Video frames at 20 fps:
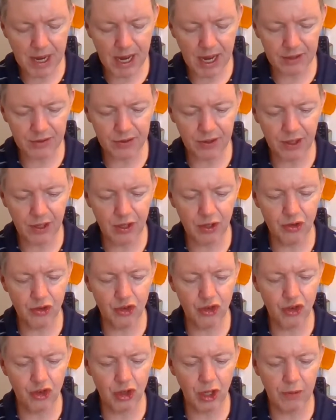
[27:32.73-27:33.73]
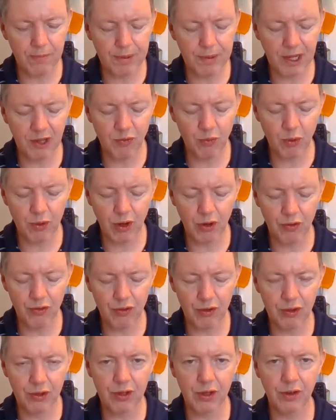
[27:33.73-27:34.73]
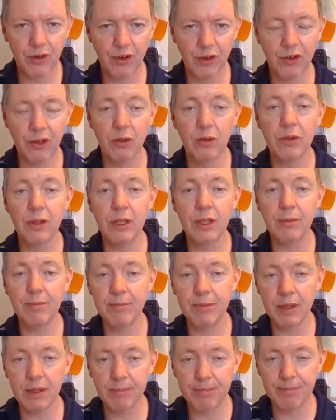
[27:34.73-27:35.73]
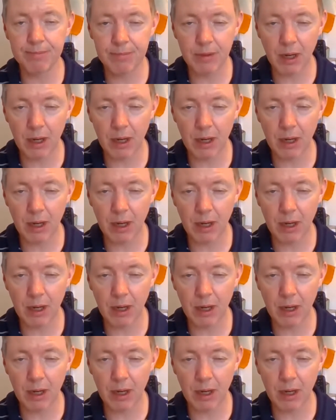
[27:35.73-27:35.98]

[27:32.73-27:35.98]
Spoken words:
passage on page 132, the